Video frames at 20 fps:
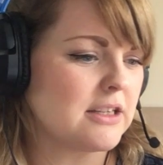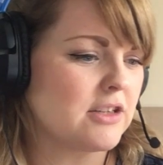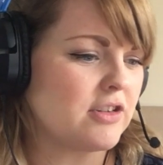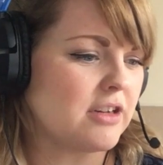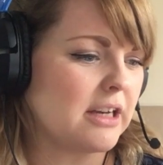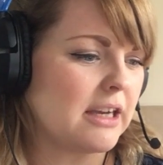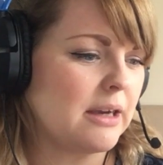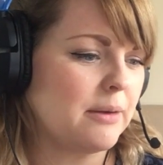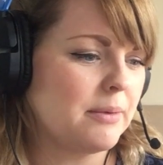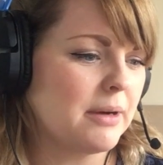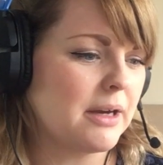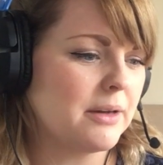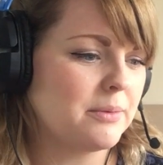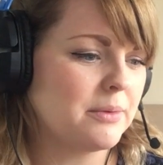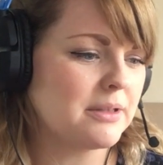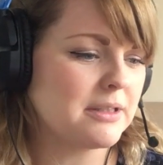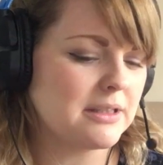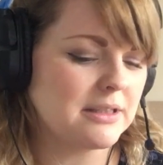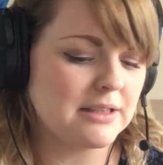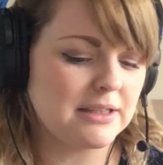a tricky word,
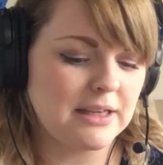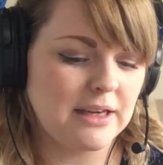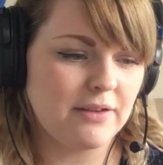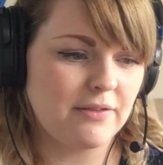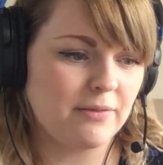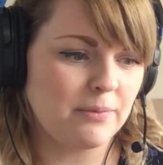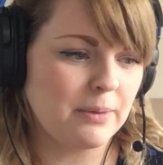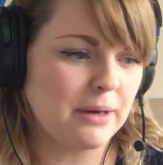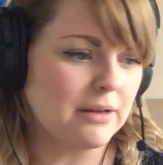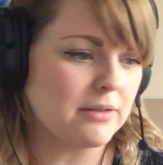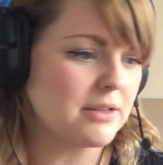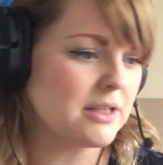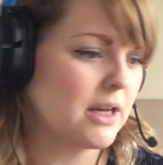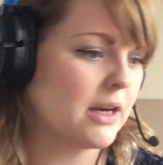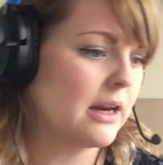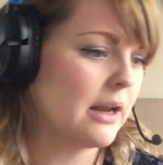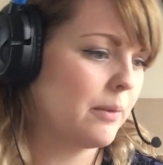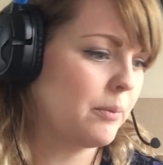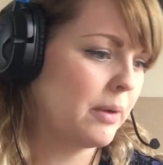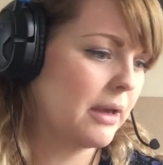wasn't it? Well
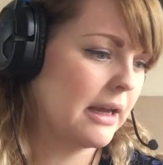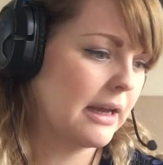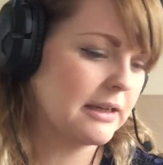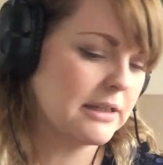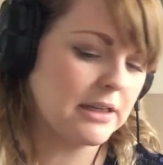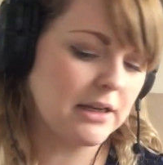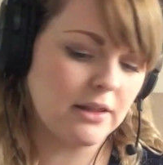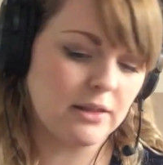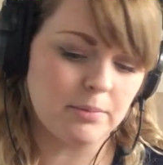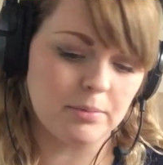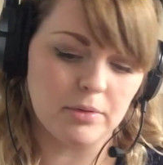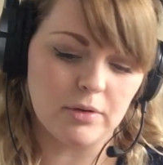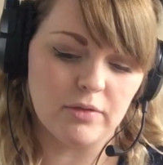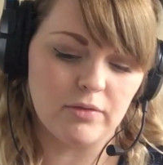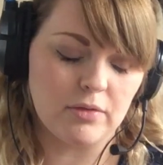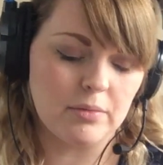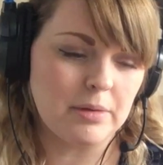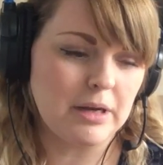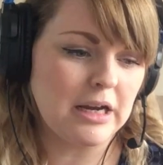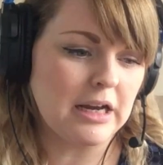done. And we had another point
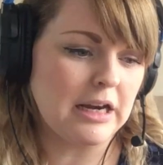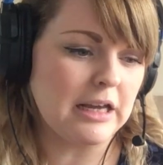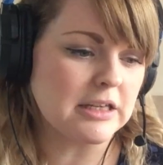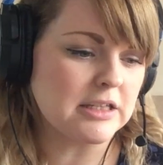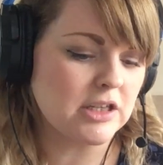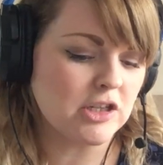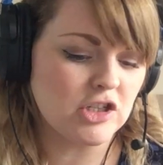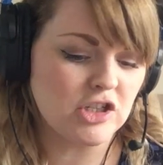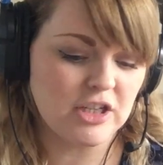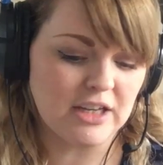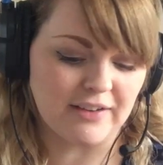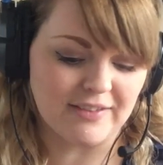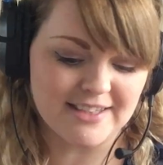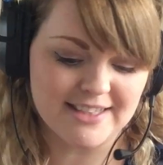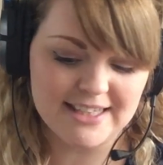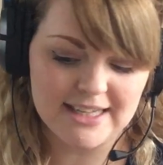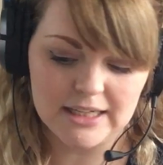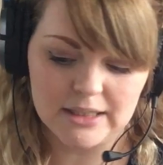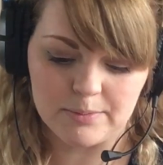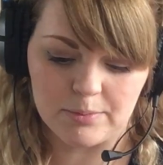from earlier, so you should have
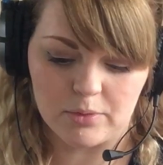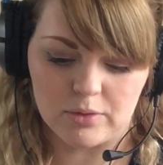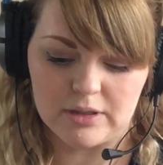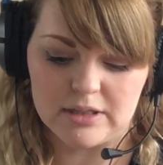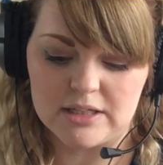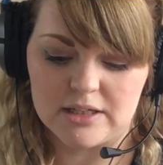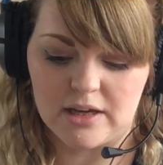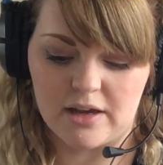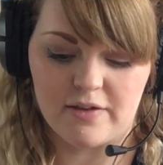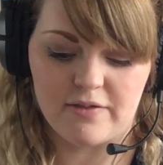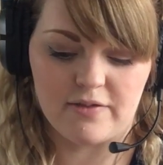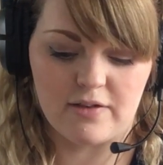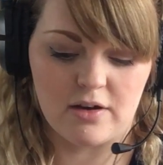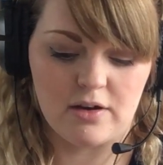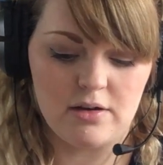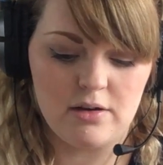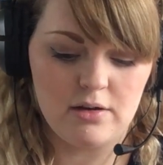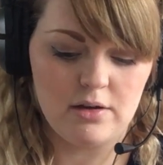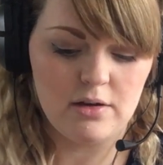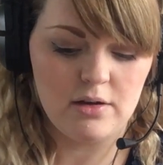6 points so far.